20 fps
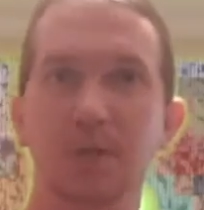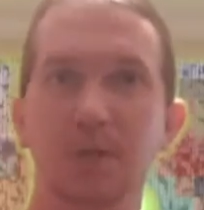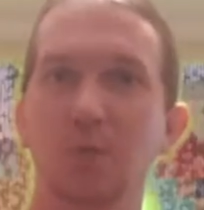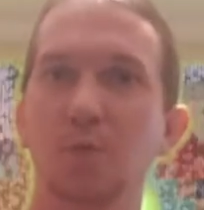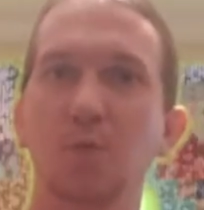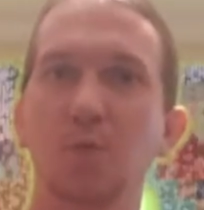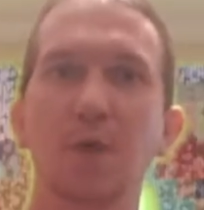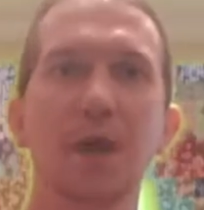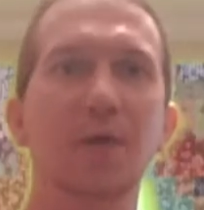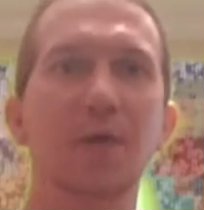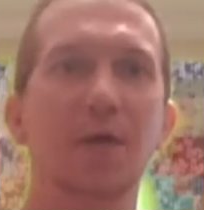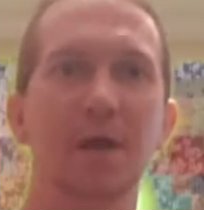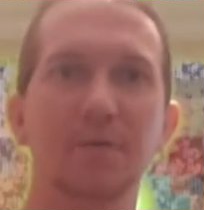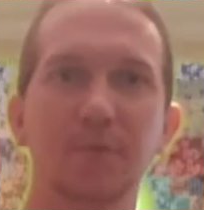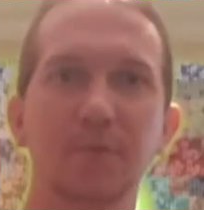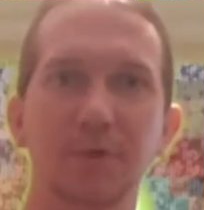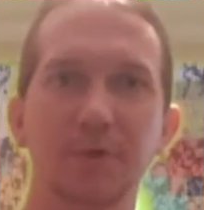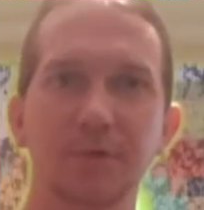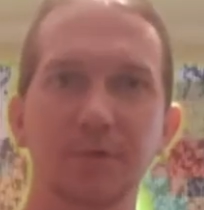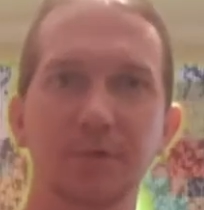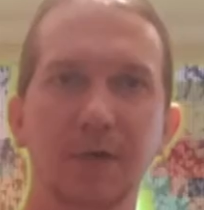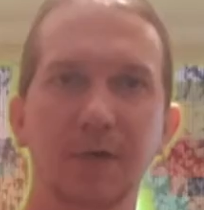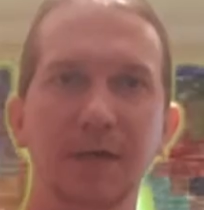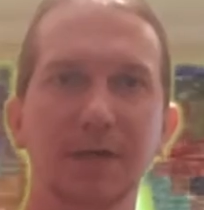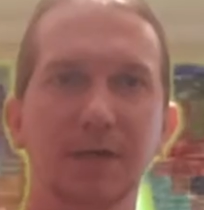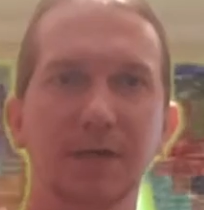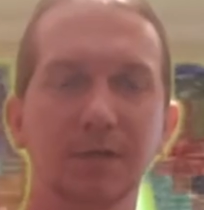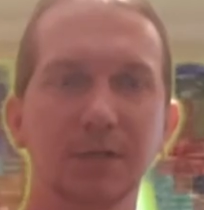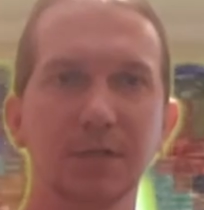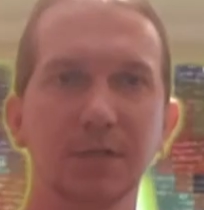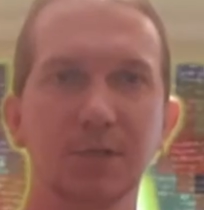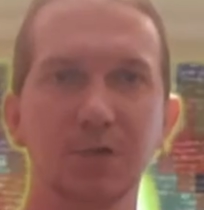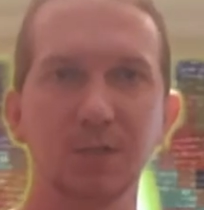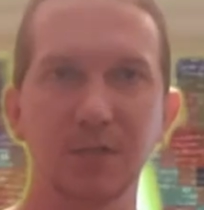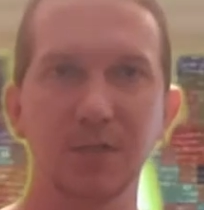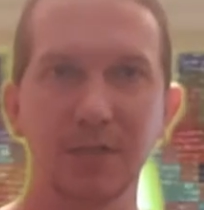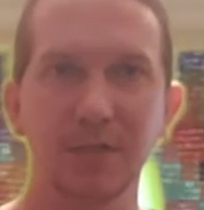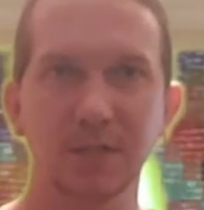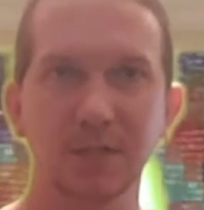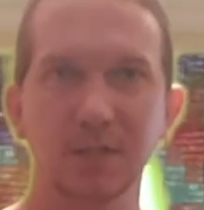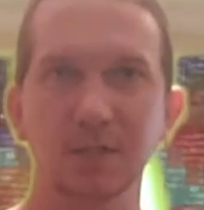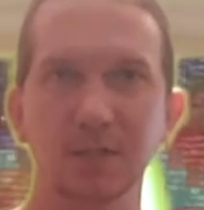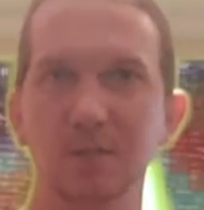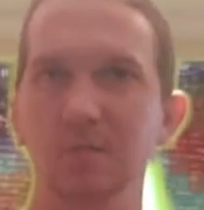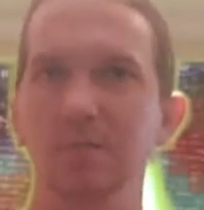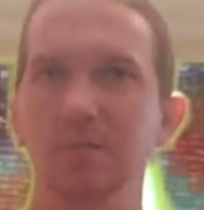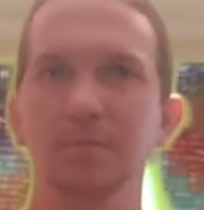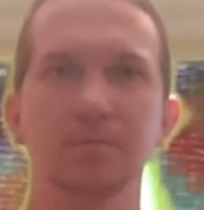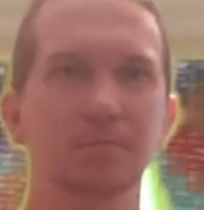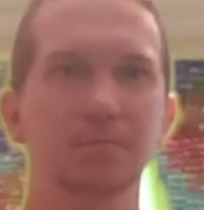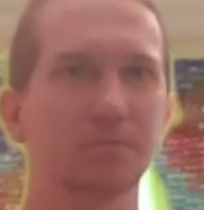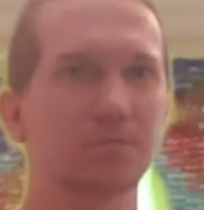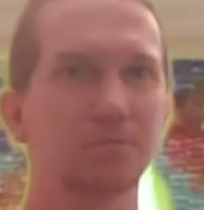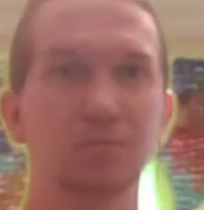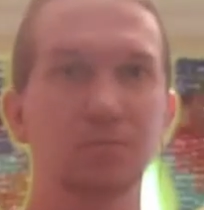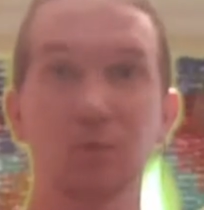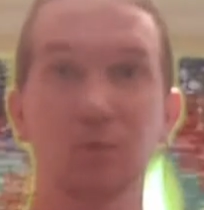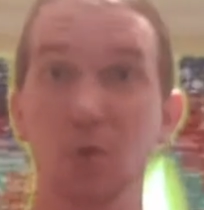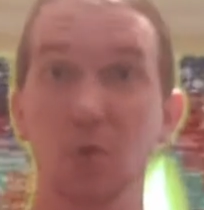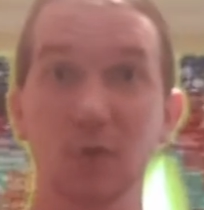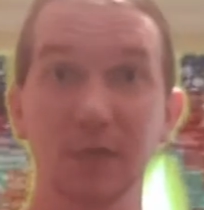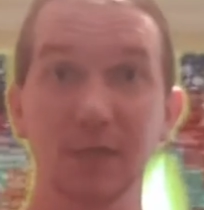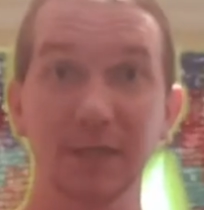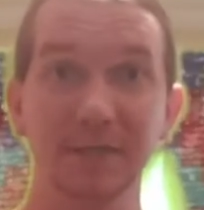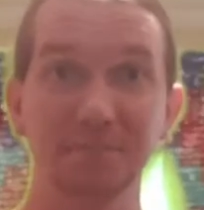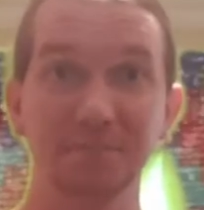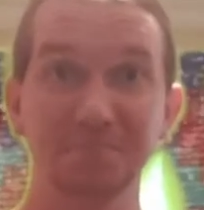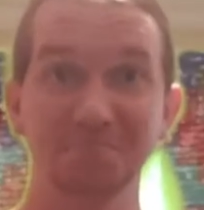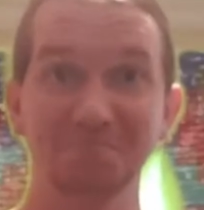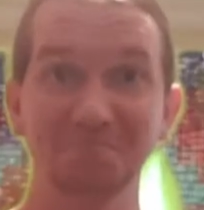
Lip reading: wherever you find out that you need to. Google it.